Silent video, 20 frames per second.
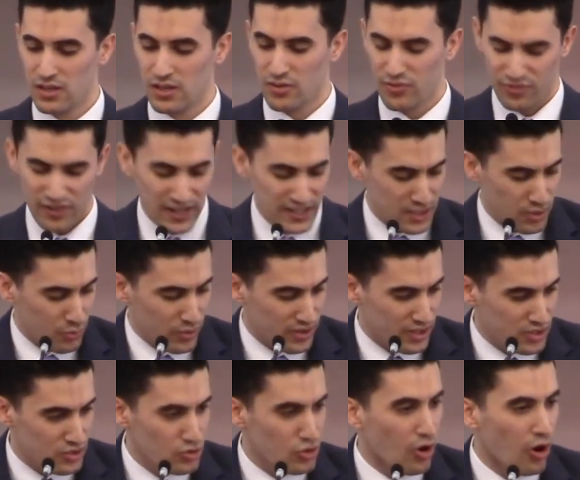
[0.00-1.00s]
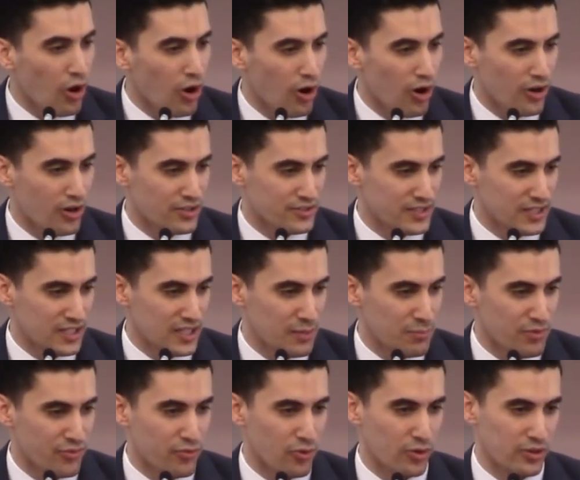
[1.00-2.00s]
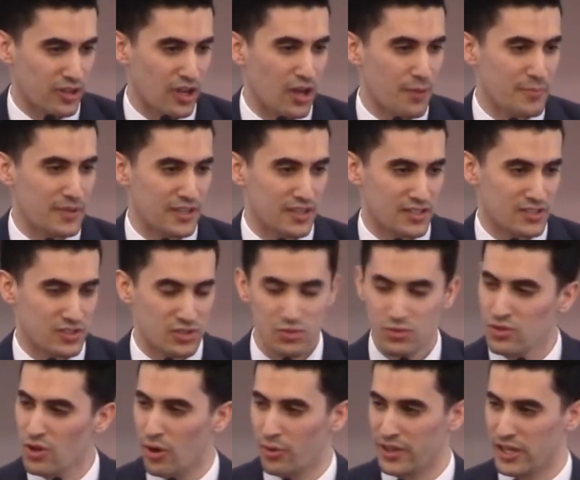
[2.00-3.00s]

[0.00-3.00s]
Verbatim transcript: find it within your heart to get before God because you know